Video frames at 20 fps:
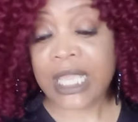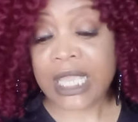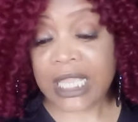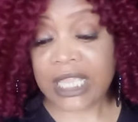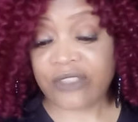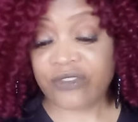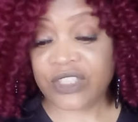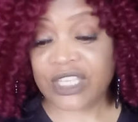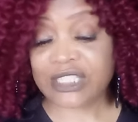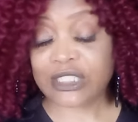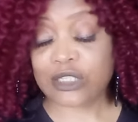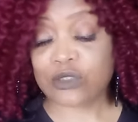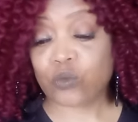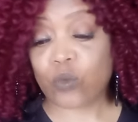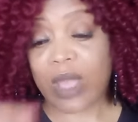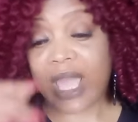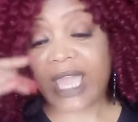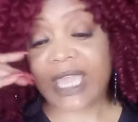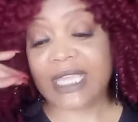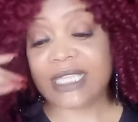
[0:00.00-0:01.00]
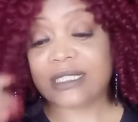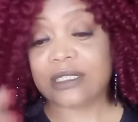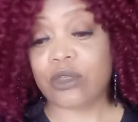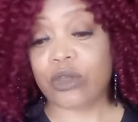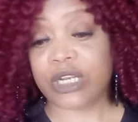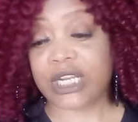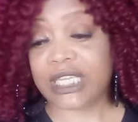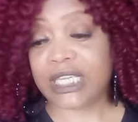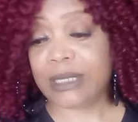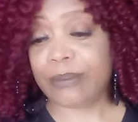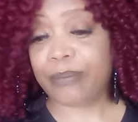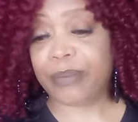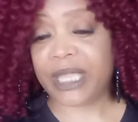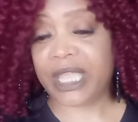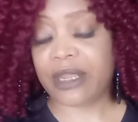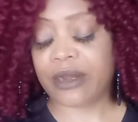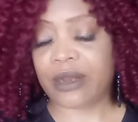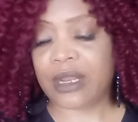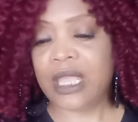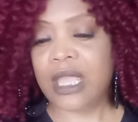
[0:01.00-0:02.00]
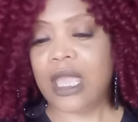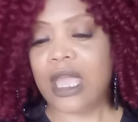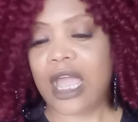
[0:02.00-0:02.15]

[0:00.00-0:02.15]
And this is why it's going to get better.